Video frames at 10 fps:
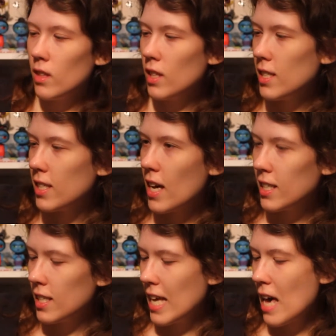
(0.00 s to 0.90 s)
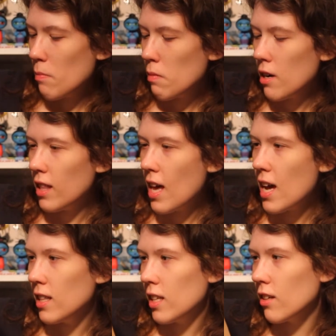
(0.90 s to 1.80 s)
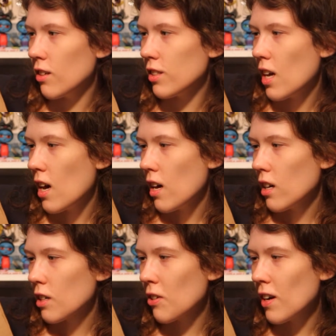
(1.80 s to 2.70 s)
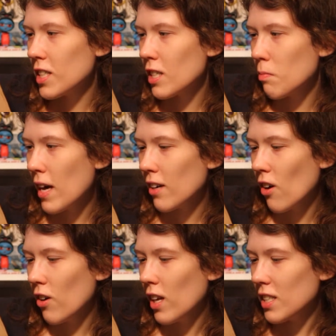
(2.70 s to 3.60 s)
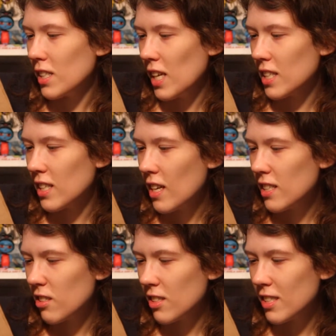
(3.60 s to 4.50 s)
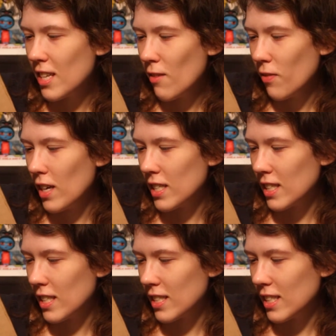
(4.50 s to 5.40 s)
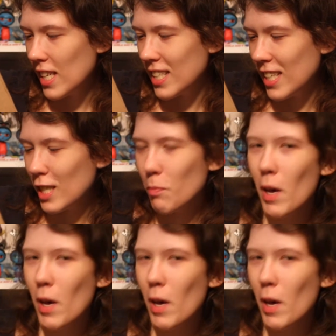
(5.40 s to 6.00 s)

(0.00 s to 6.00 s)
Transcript: this side it says happy birthday, and then there's crisp macaroni and sneeze. Sniff is the sneeziest